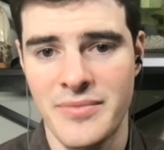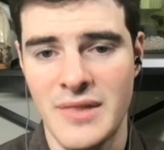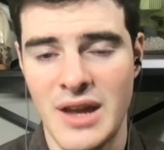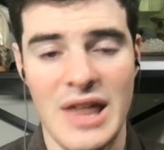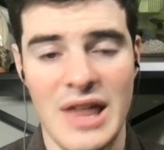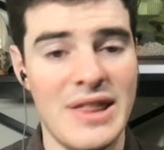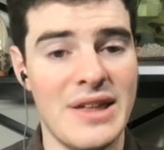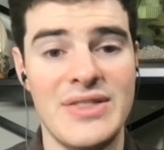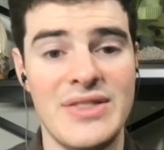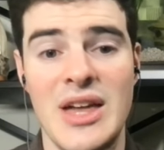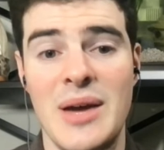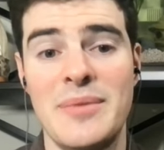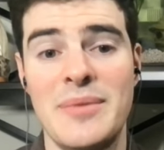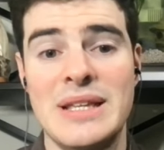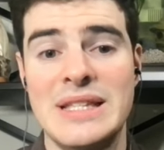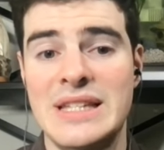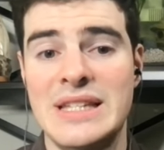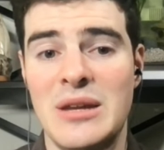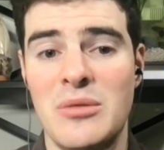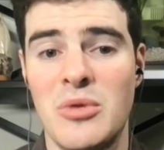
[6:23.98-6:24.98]
I think that
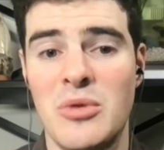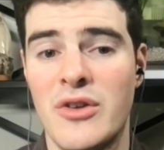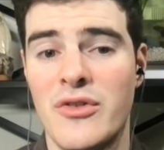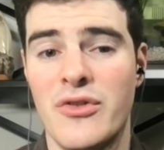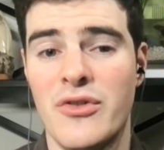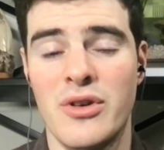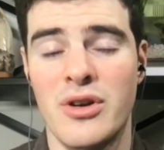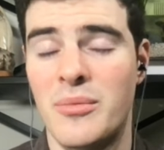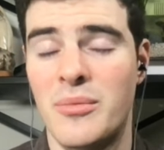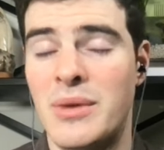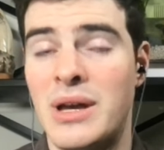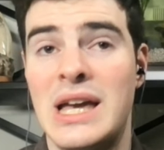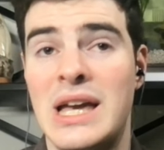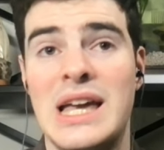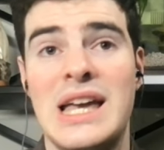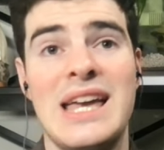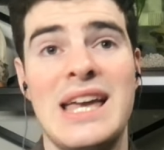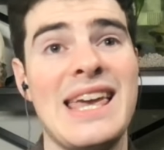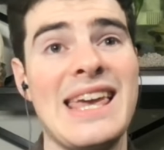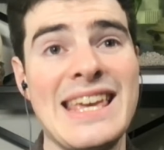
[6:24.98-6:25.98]
means anywhere from
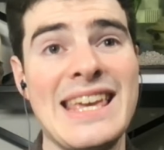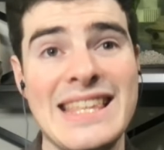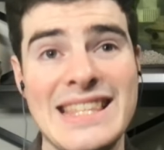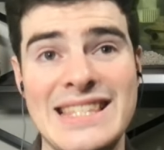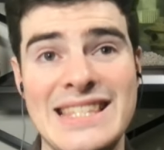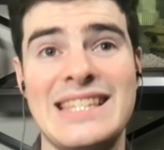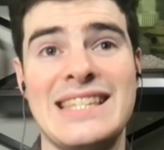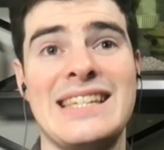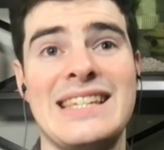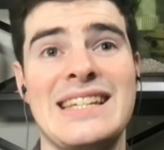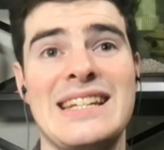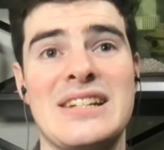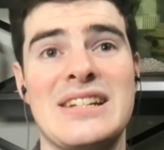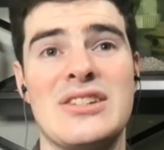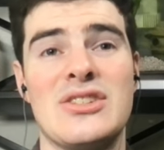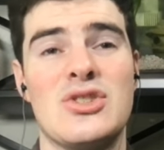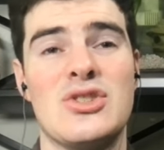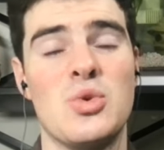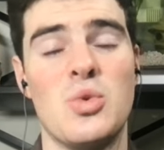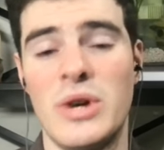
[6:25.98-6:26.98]
eighteen
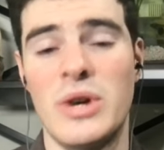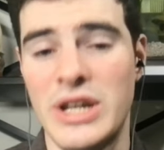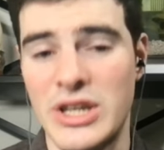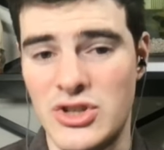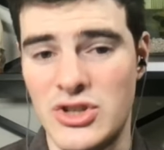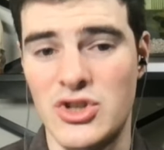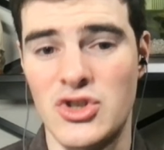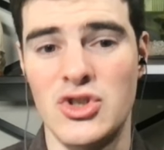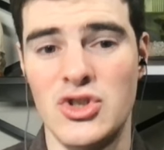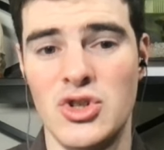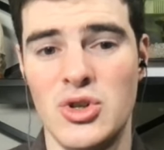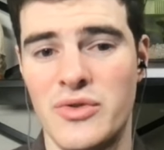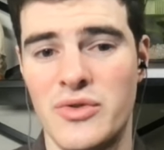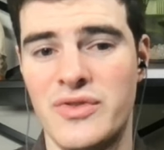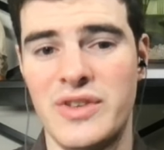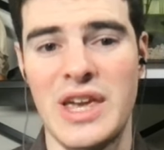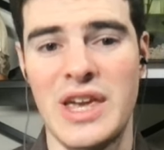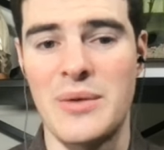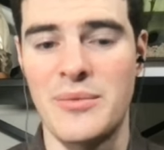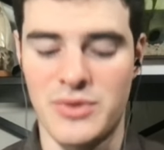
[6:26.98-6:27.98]
to twenty-two.
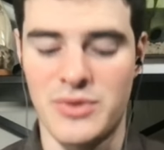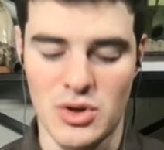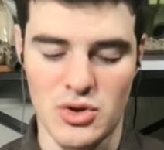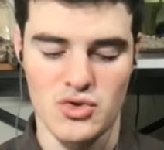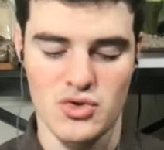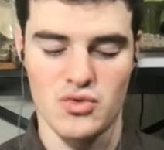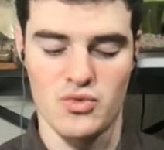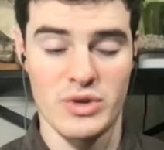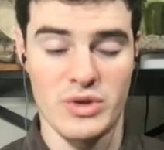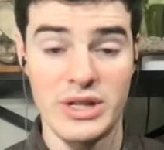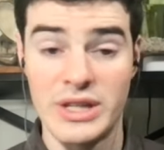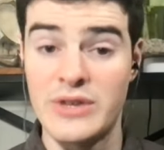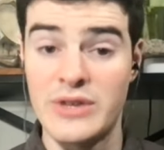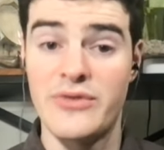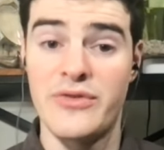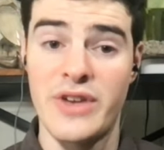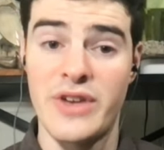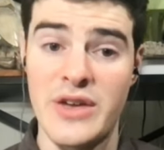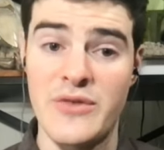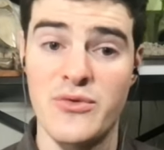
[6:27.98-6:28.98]
If game flow's really
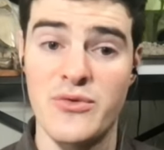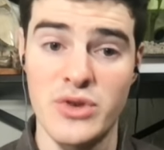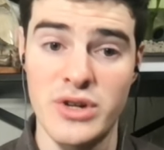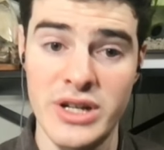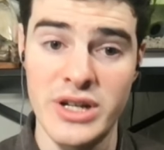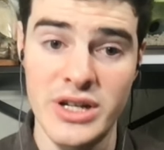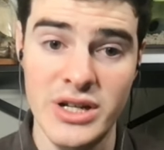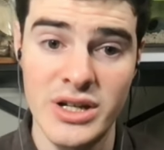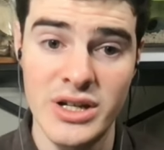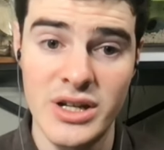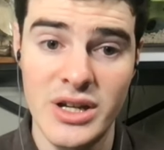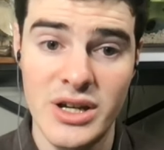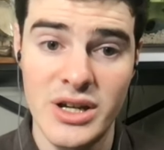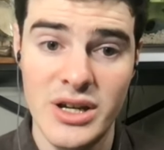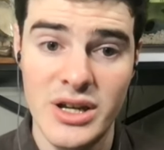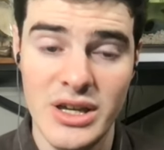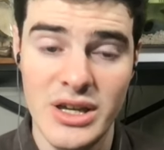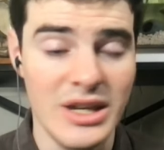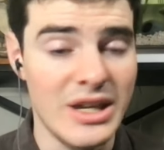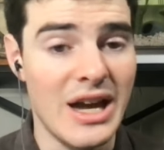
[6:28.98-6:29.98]
favoring you,
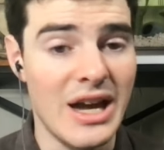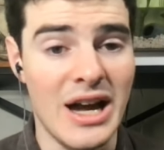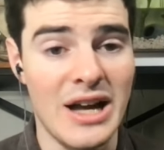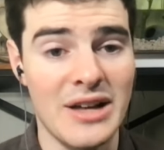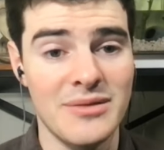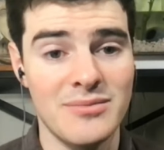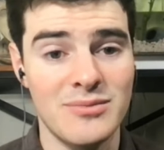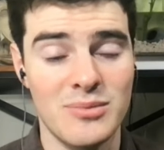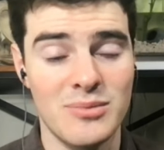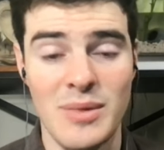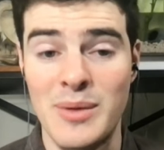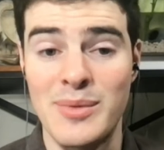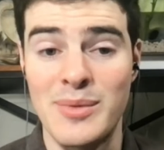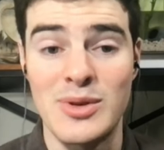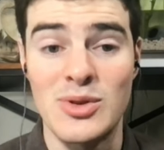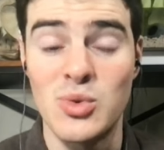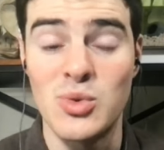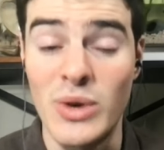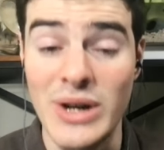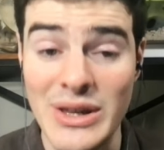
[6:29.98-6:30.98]
you got maybe
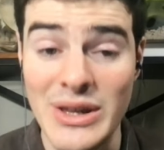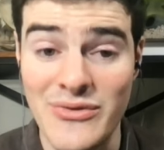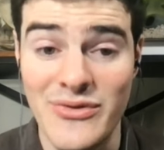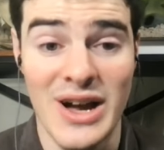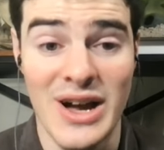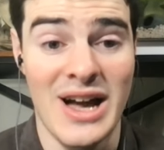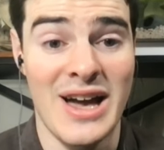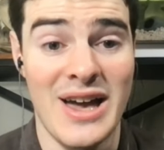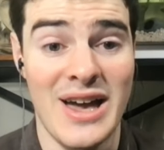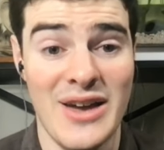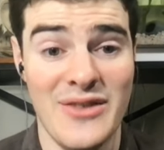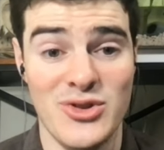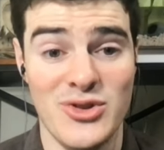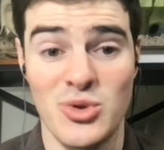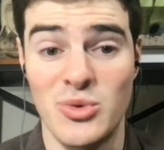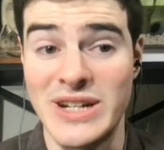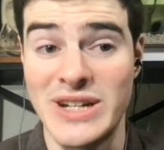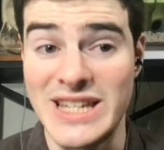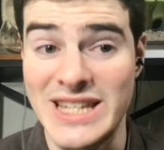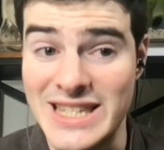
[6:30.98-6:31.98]
twenty-five,
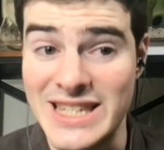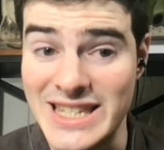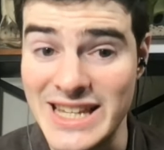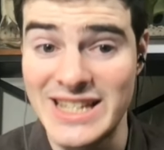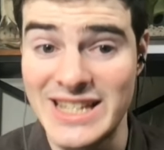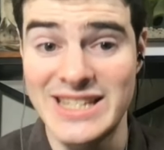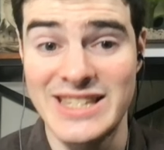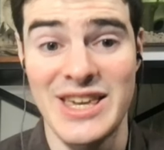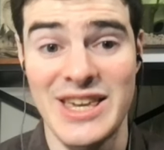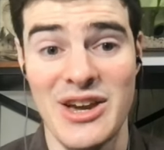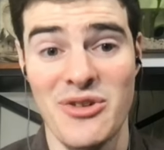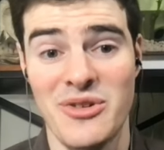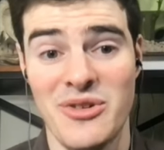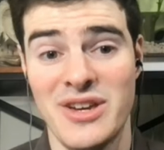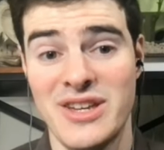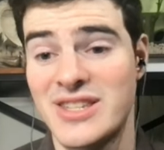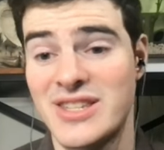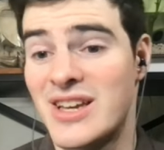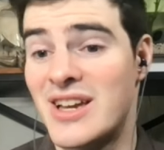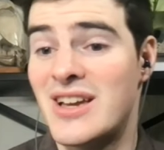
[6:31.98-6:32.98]
twenty-six
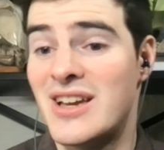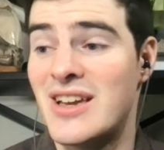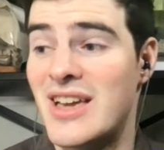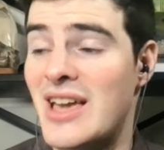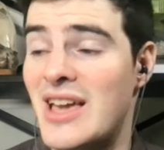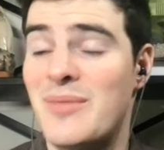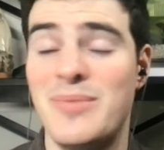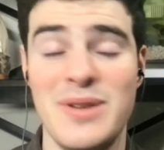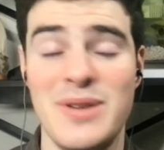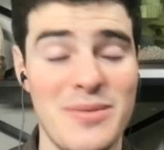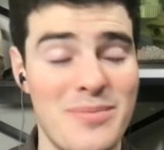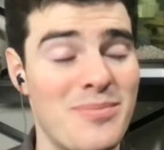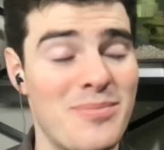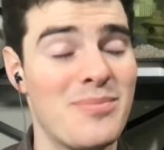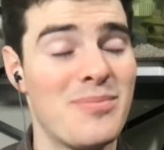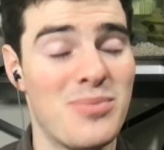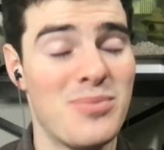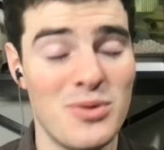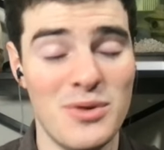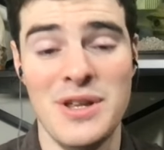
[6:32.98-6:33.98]
carries. It'd be
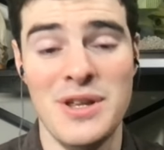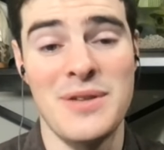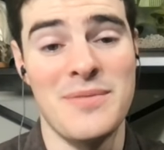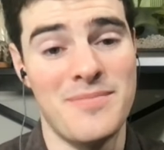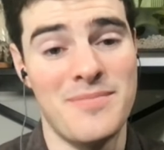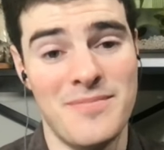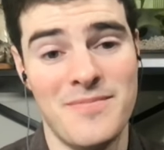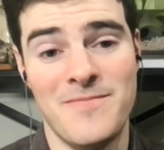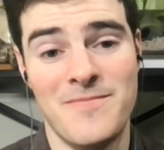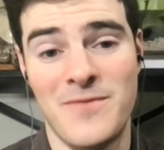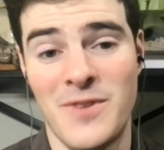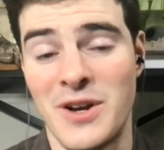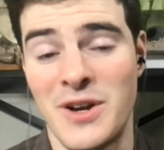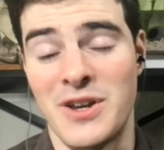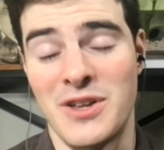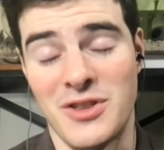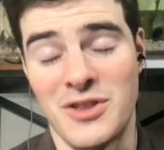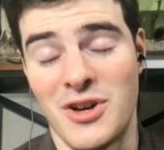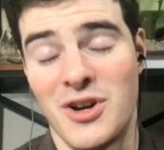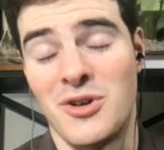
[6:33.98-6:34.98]
pretty
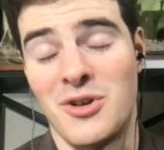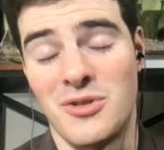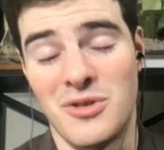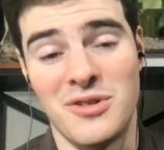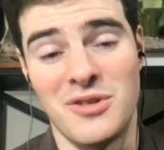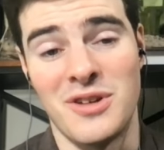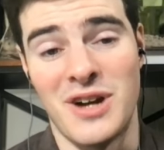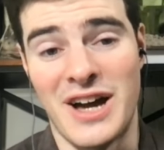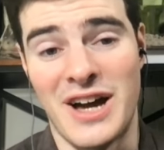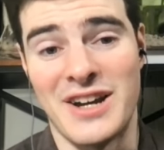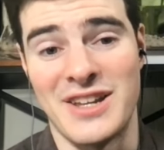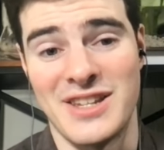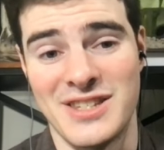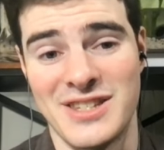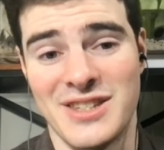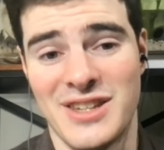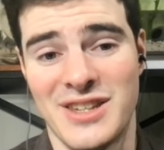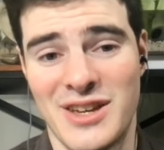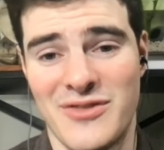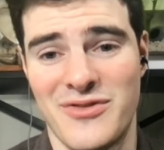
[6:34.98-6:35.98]
funny, though,
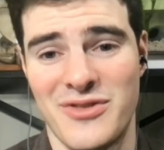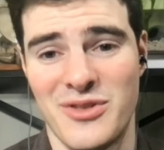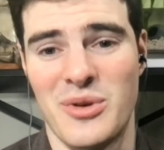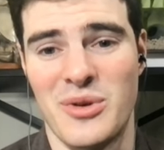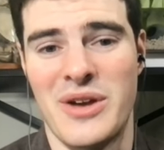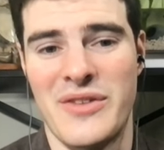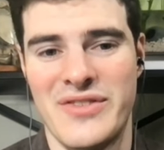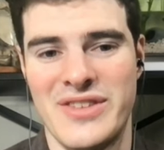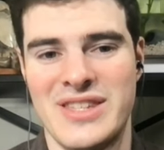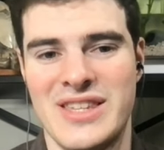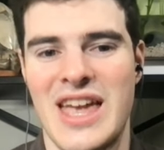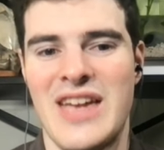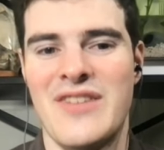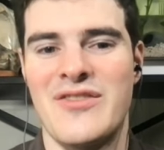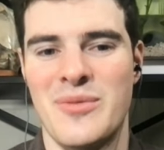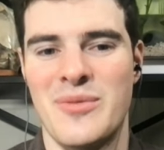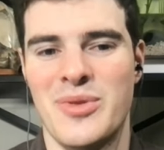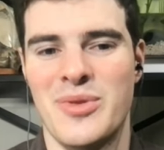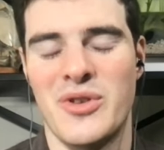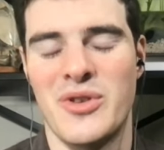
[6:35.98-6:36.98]
honestly, if the Ravens gave
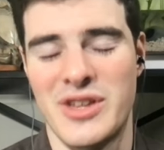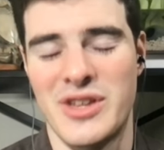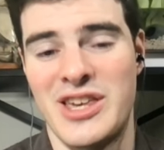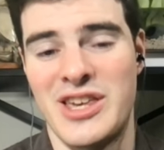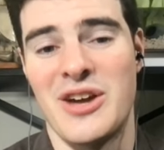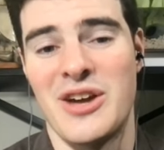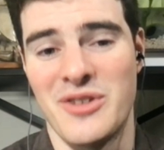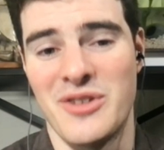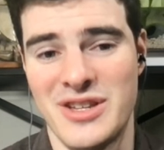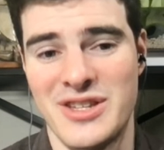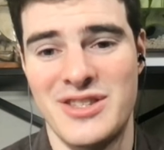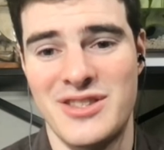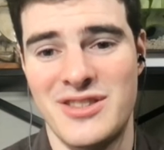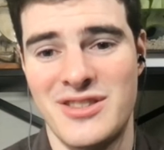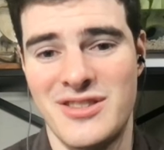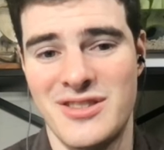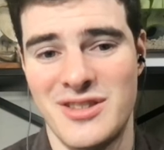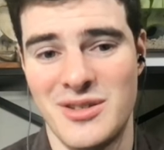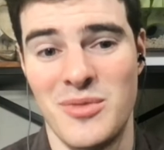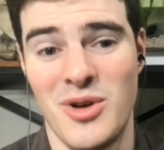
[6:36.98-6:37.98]
him thirty carries
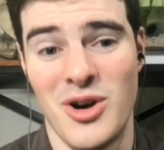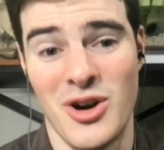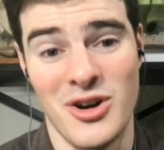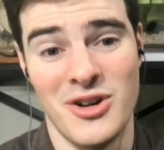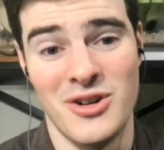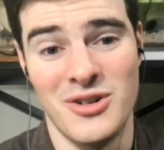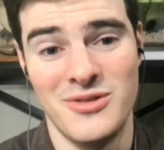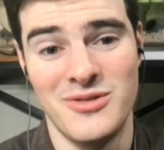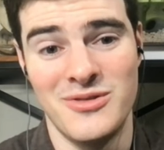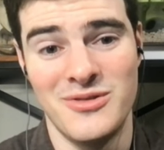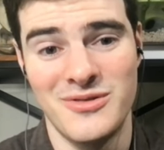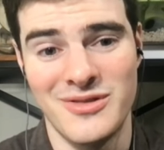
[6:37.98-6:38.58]
tomorrow